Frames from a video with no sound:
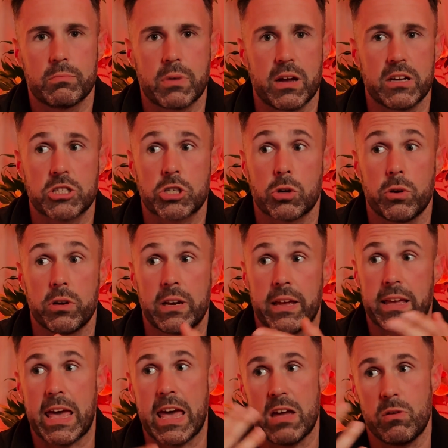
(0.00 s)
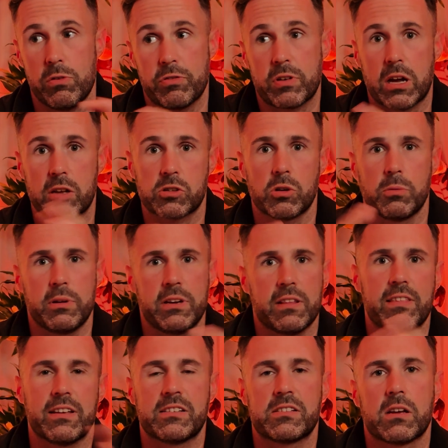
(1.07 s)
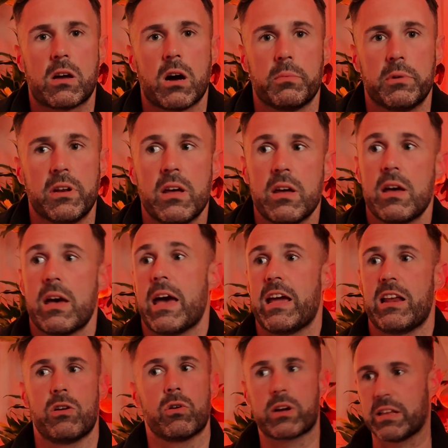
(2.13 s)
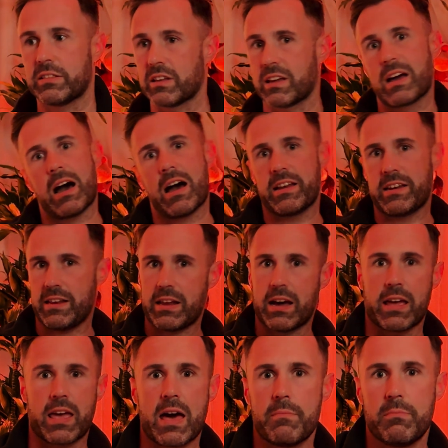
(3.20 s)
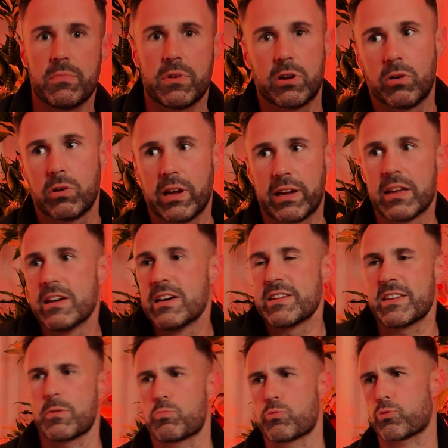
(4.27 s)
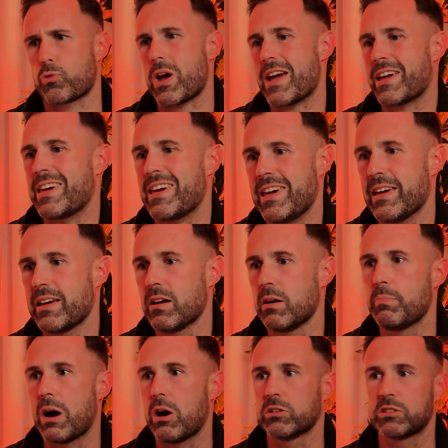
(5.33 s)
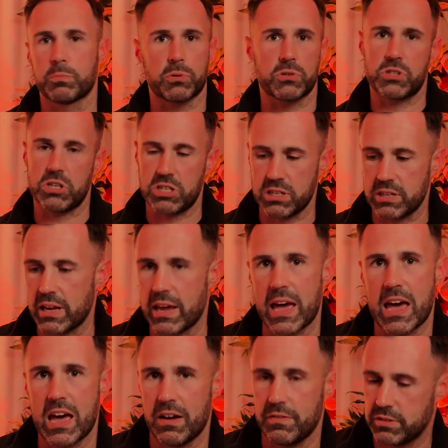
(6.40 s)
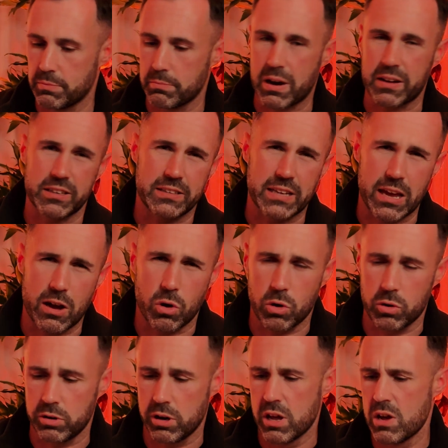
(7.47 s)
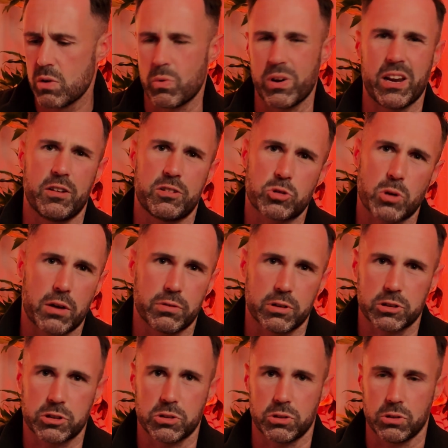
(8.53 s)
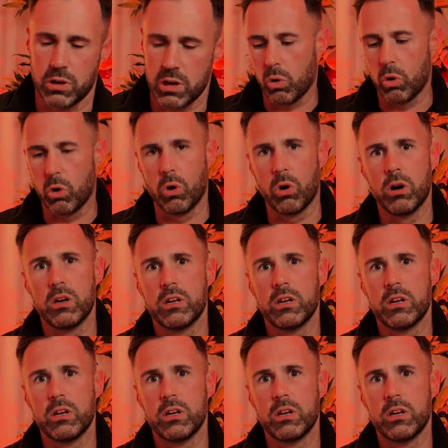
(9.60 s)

by showing like, hey, we've got so many things in common. Hey, look at the guy that I am, you know, like they're bragging about the position they have, the money they own, where they travel to. Or